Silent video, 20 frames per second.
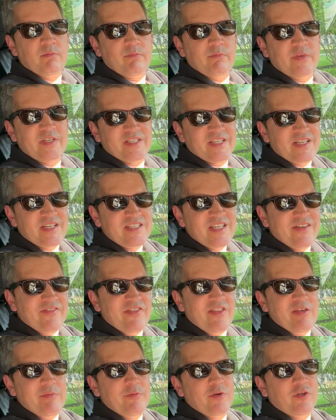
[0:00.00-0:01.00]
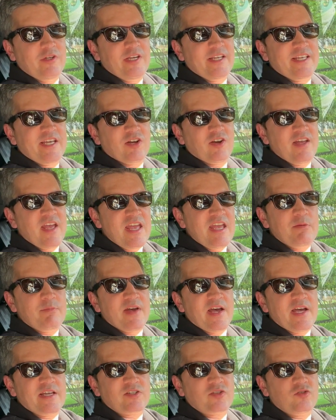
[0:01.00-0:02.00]
Besides having the ability to carry 8
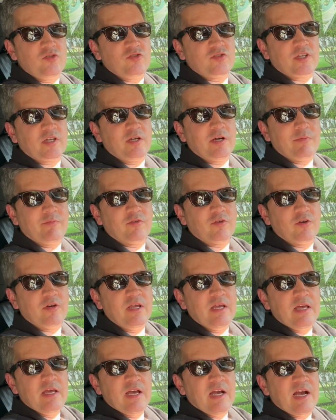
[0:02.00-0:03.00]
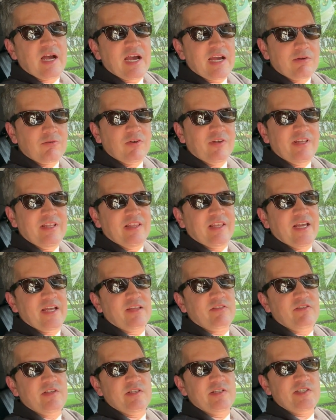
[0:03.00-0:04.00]
passengers in comfort, I really
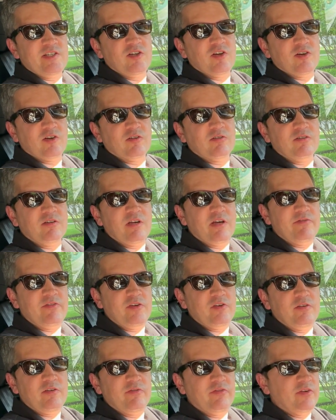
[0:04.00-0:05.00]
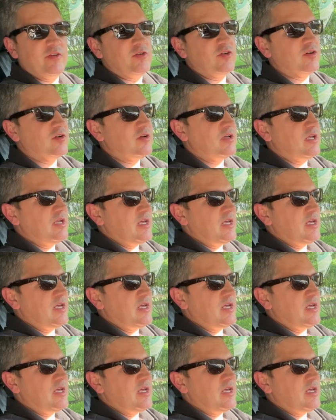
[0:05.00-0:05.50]
like the interior of the new Defender.